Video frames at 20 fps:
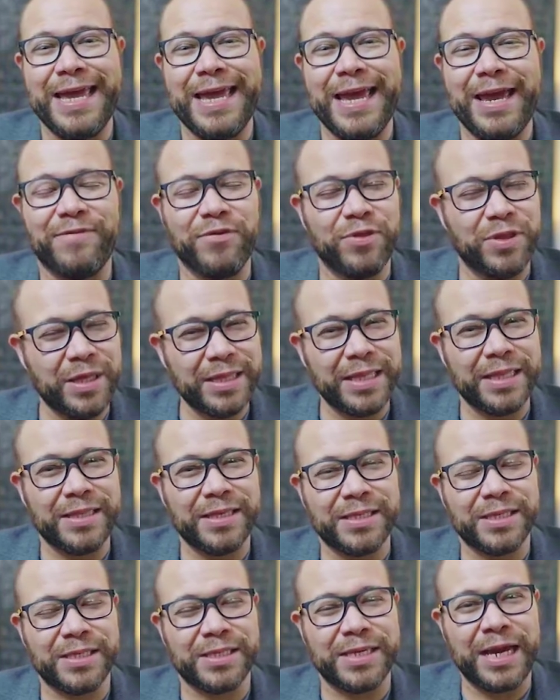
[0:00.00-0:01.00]
If you think that
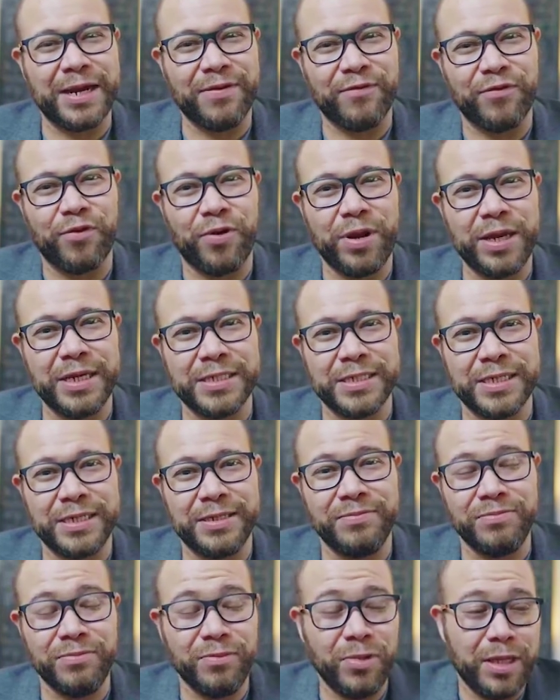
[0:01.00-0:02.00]
this is kind of
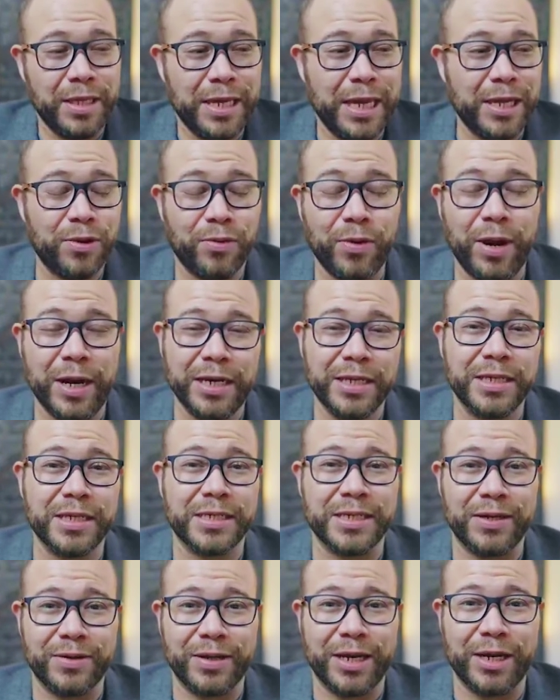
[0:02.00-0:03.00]
crazy, well, yeah, you're right. It does
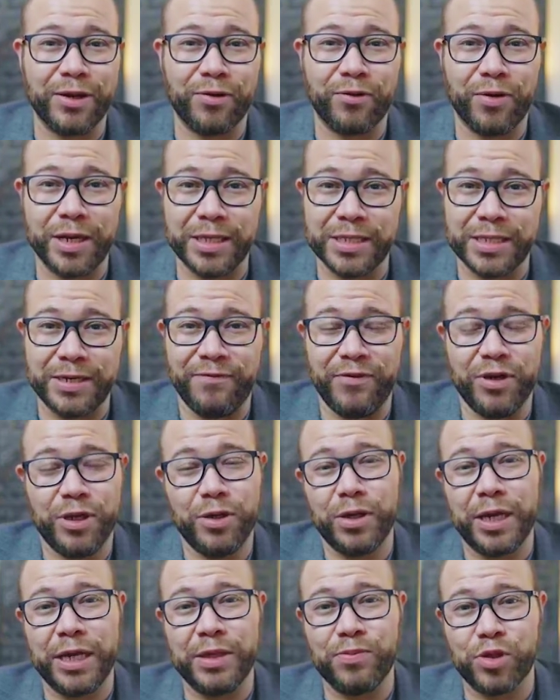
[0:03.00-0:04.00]
sound kind of crazy.
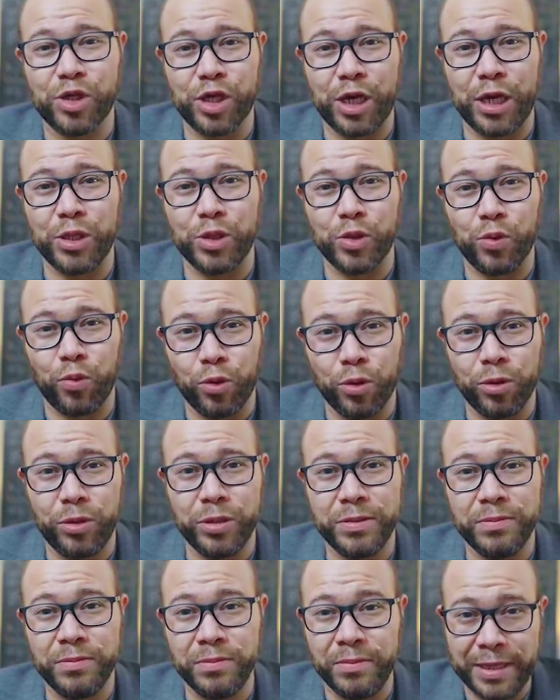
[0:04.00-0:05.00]
Video games change the
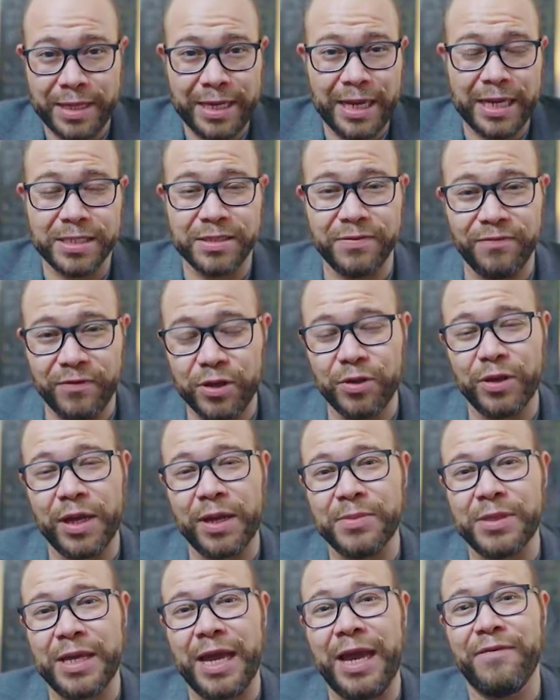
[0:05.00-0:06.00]
world, but yes, video
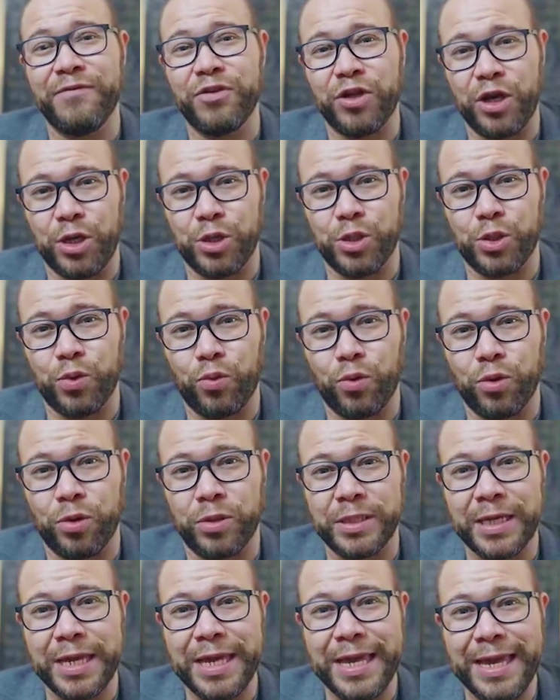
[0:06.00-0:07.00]
games have changed the
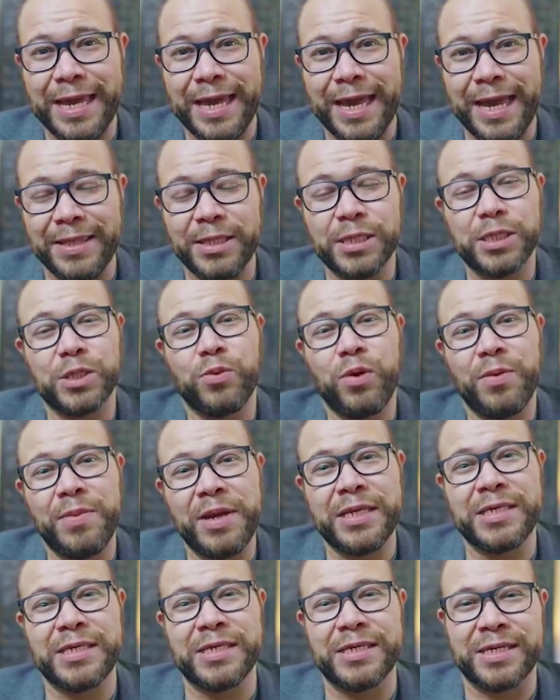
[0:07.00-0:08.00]
world. And this is what
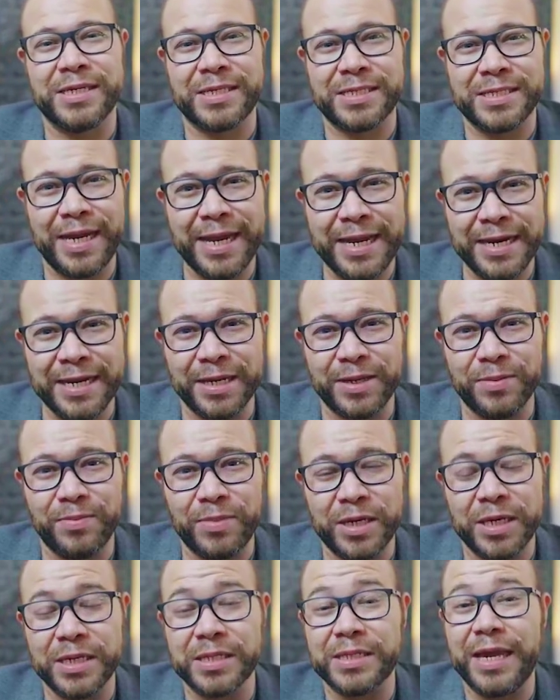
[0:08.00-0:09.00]
makes it exciting,
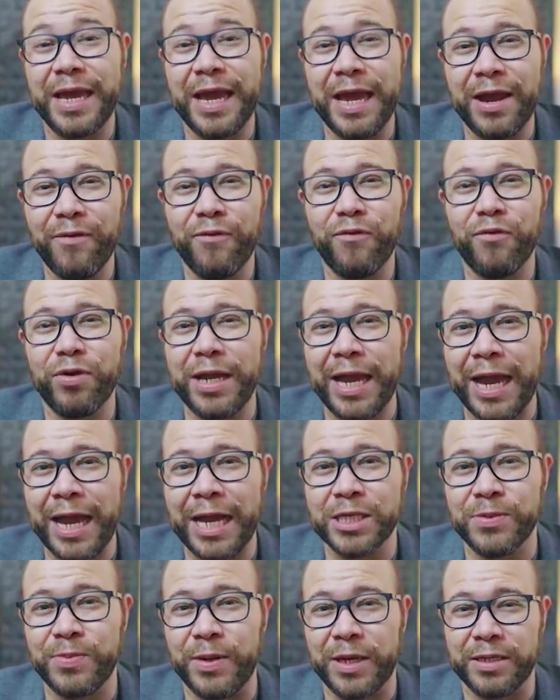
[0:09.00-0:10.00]
because every
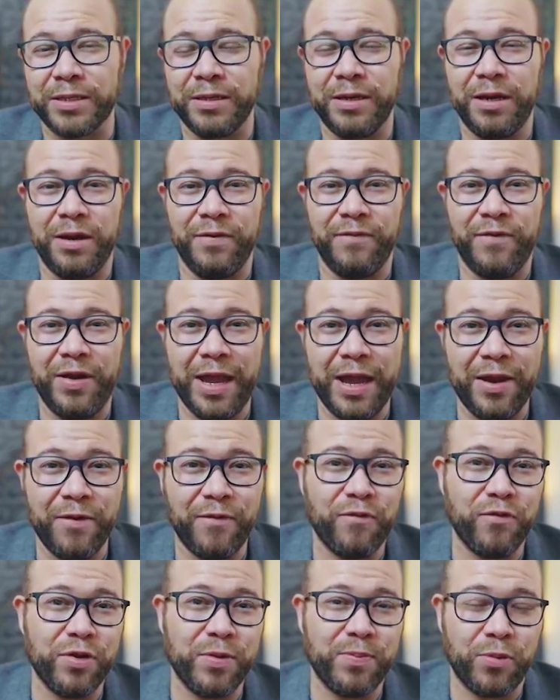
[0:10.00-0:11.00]
aspect of
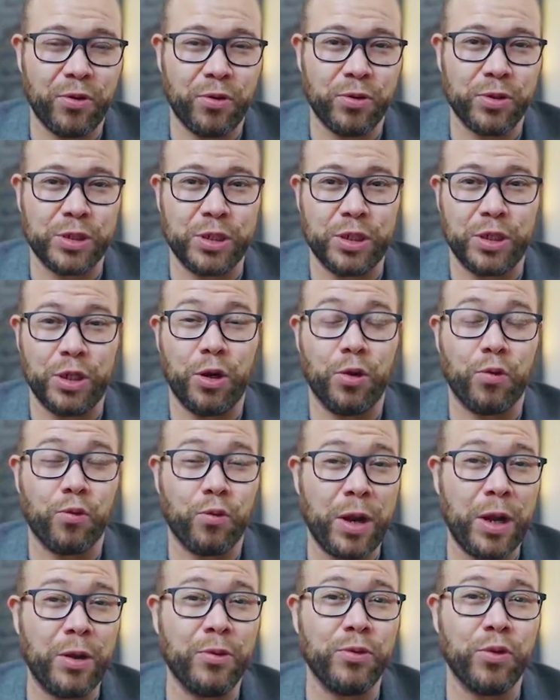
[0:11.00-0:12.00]
every person
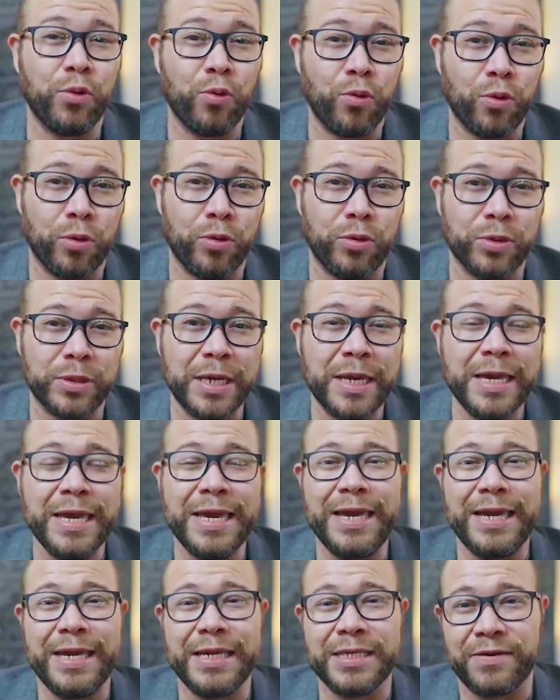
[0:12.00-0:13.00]
around the world
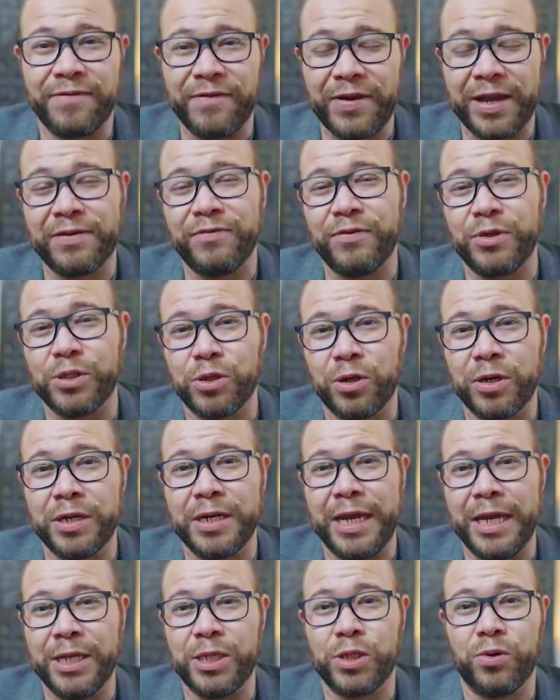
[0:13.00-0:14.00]
is effectively starting
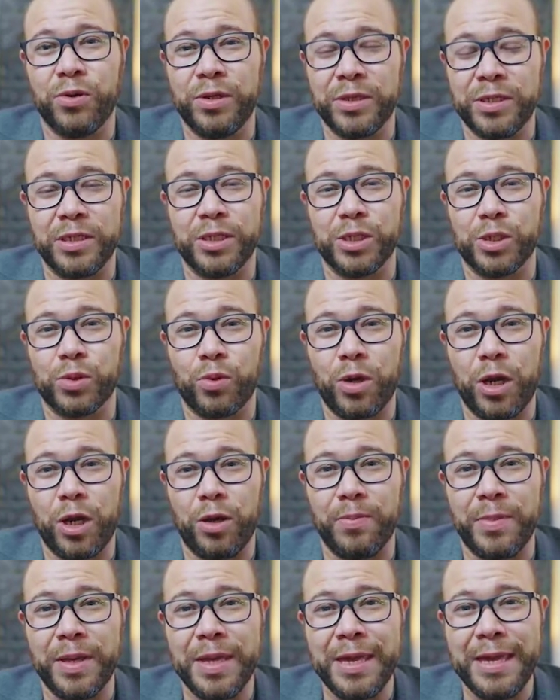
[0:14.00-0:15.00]
to enter into this
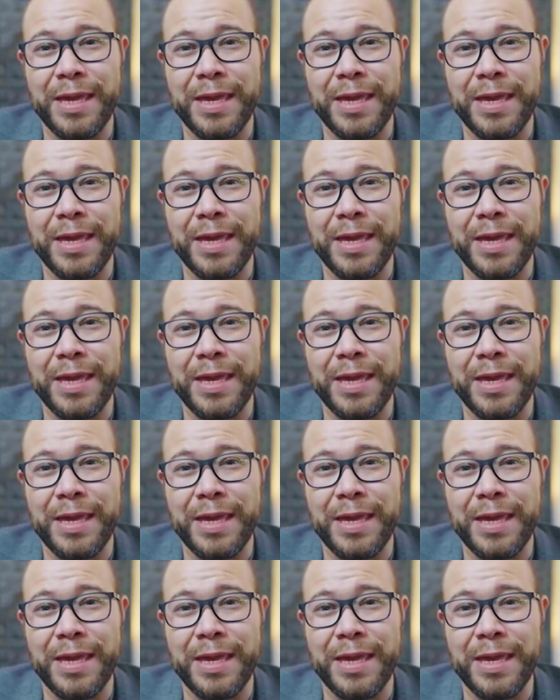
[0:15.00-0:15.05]
realm.